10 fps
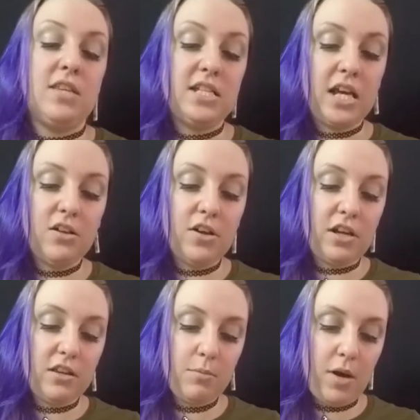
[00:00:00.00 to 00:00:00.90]
They take a
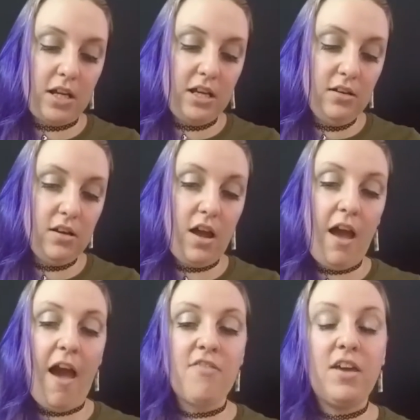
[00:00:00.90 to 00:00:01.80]
look at the money
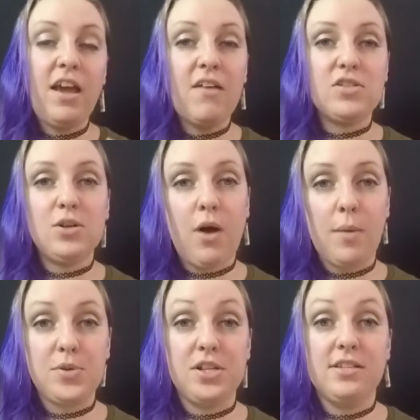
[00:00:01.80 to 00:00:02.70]
and they have two
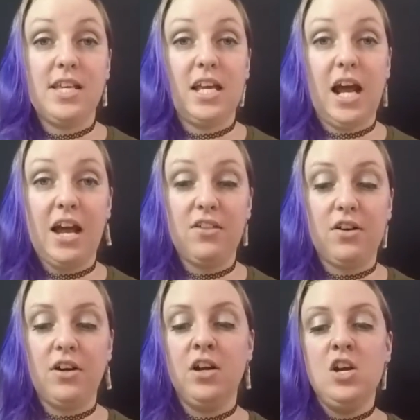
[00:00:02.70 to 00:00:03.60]
options. They can
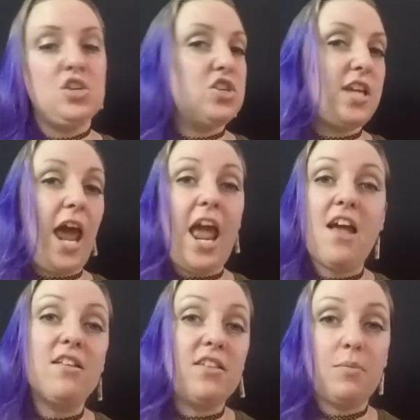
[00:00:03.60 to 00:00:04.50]
either just
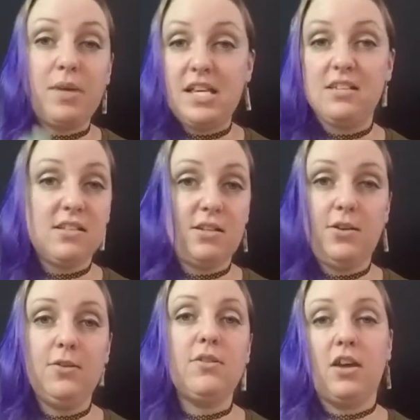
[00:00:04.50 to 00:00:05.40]
hand their piece to
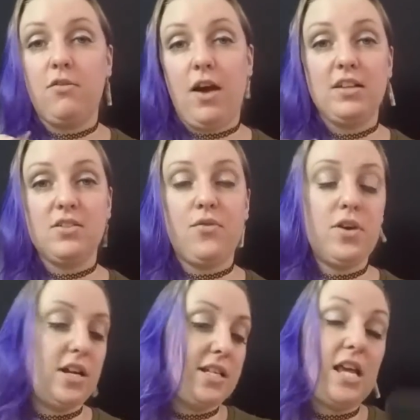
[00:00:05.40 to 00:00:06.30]
you that you've asked
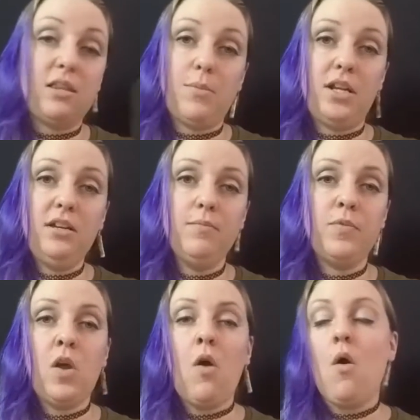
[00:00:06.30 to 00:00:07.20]
for and take the money,
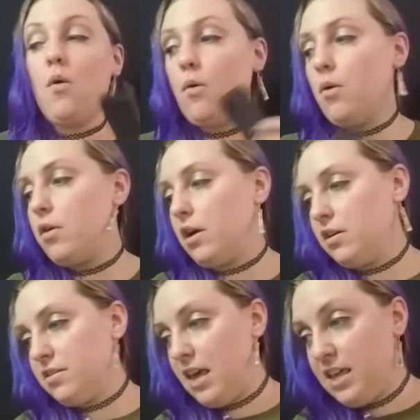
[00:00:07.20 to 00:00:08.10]

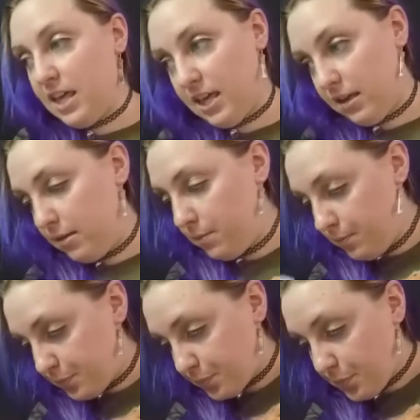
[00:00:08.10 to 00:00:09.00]
or they can